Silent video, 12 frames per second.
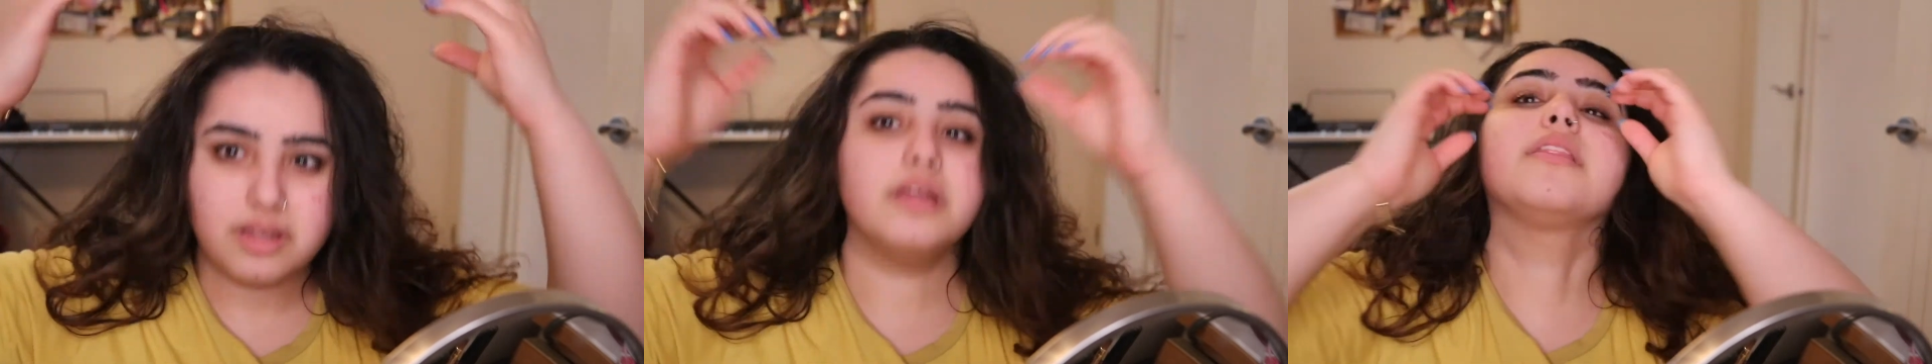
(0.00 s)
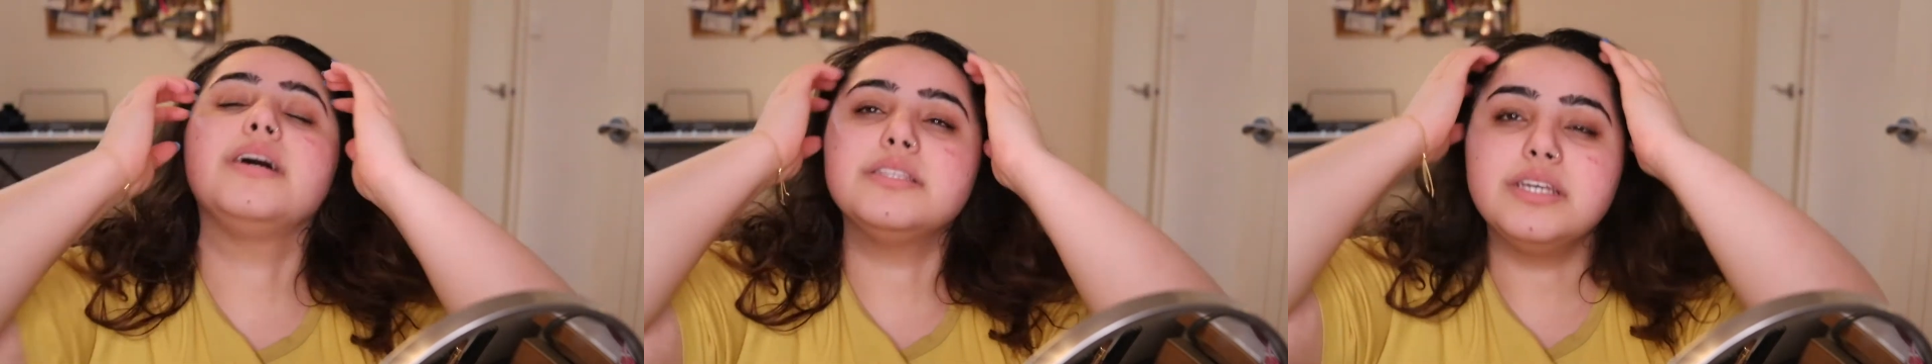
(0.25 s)

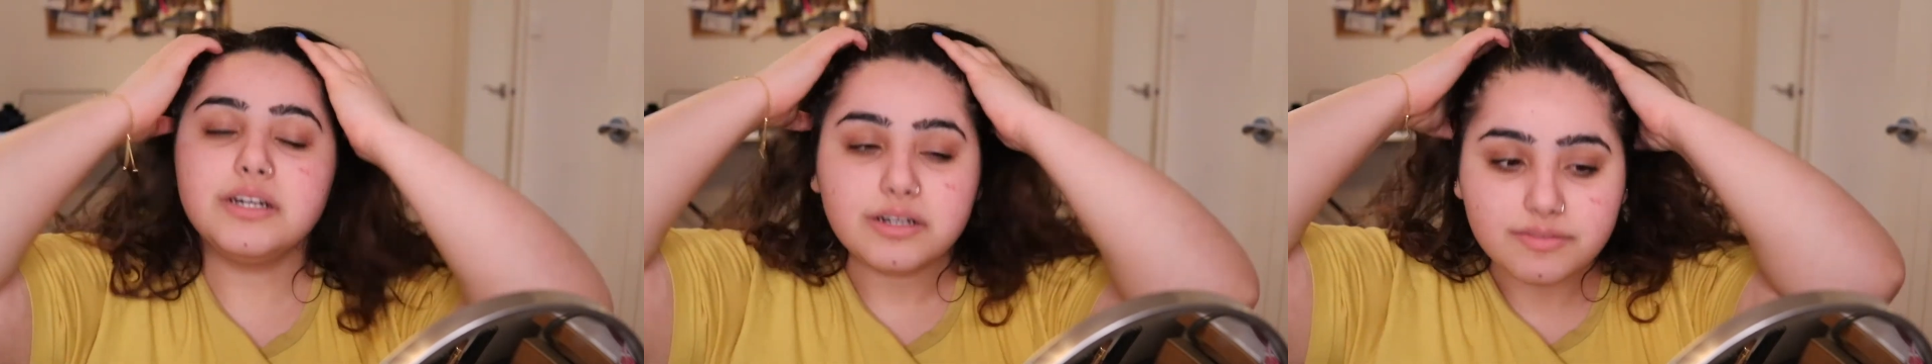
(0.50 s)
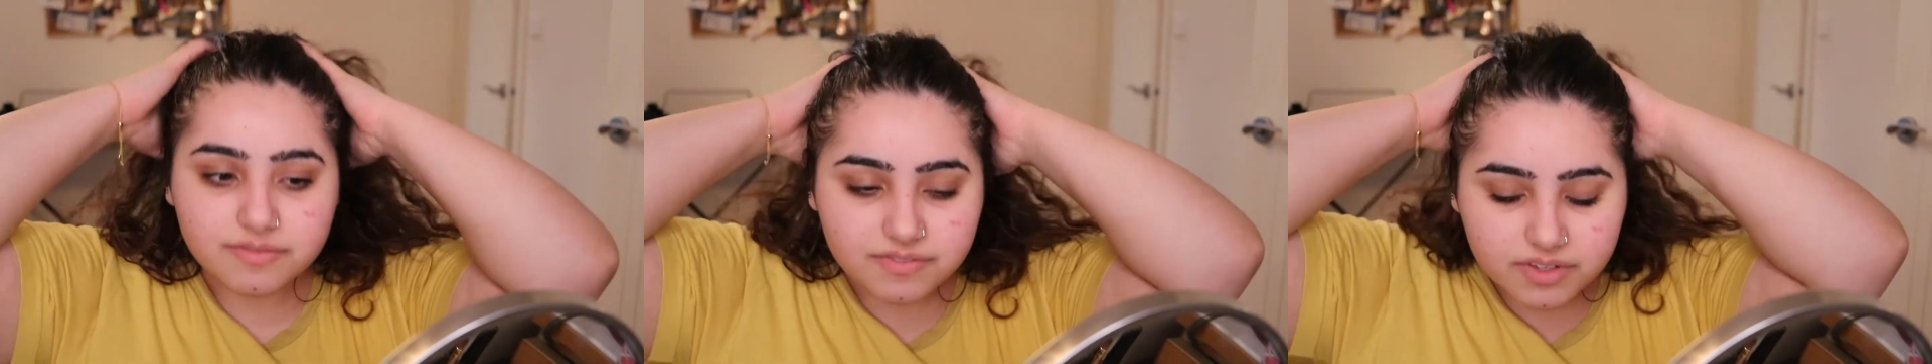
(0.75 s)
That's how
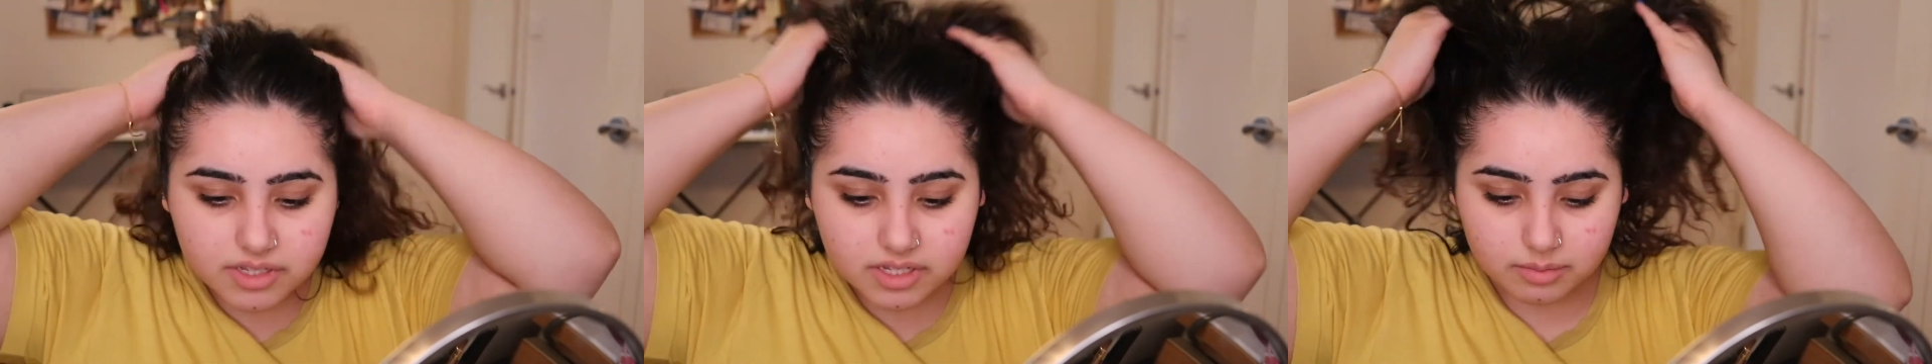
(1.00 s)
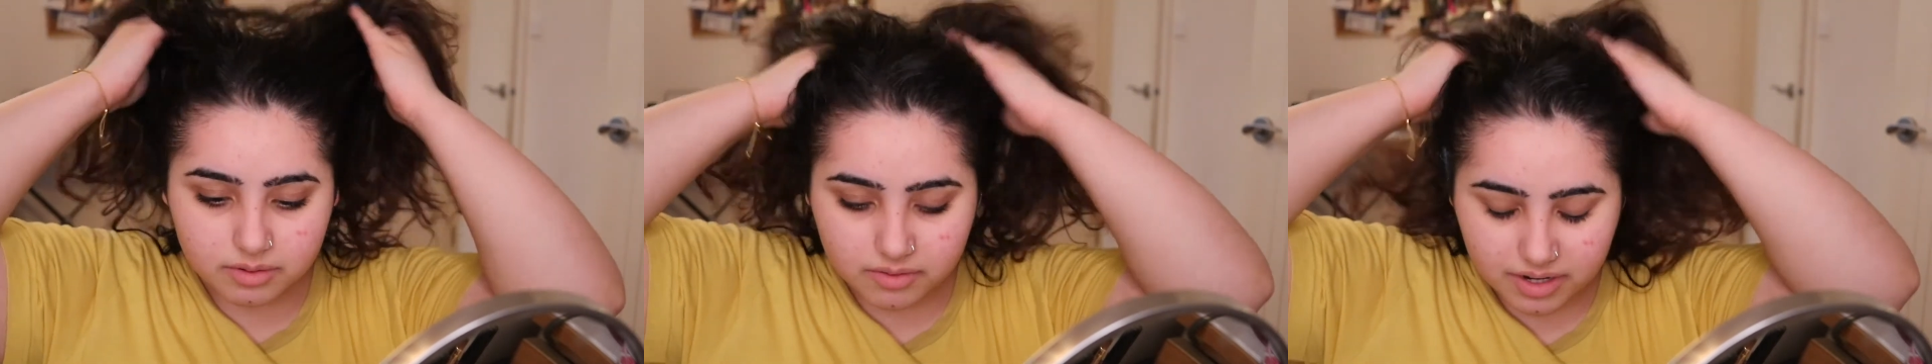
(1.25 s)
I'm feeling
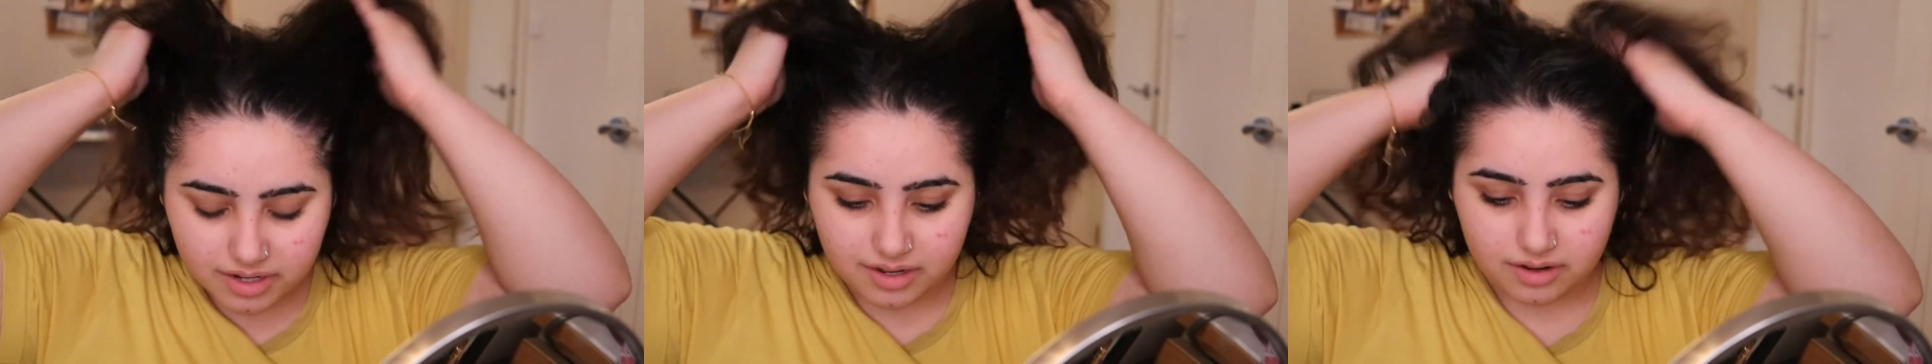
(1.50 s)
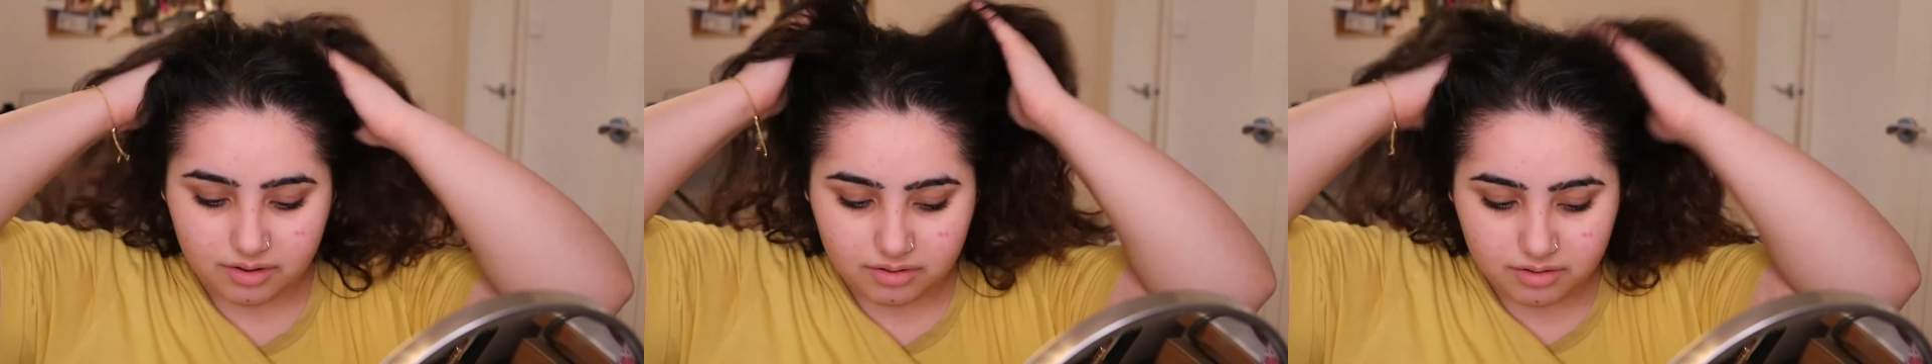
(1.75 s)
a bit right
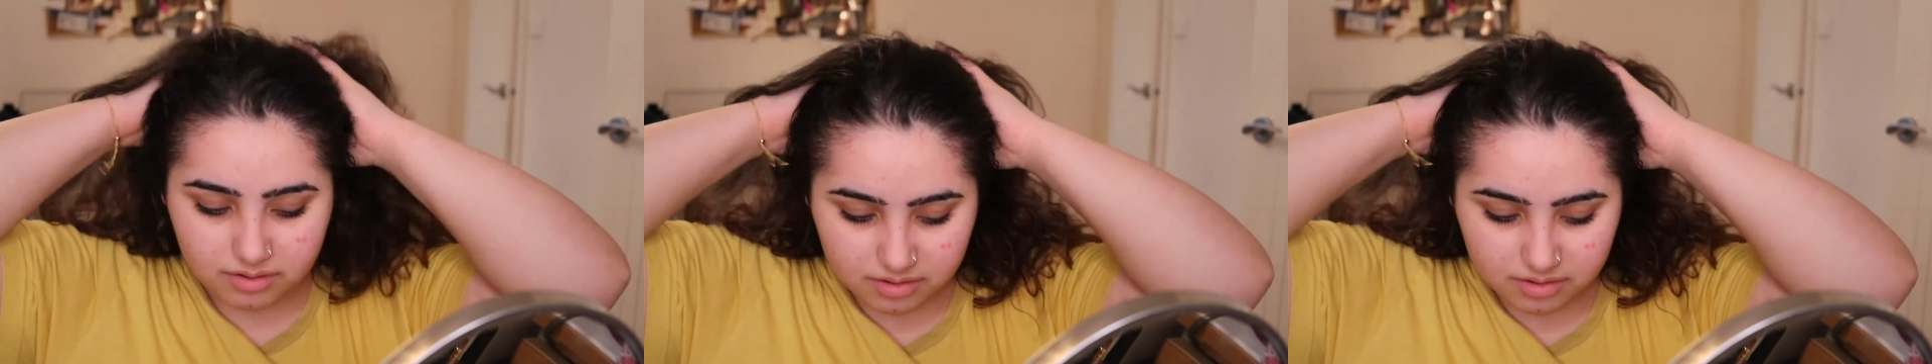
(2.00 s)
now.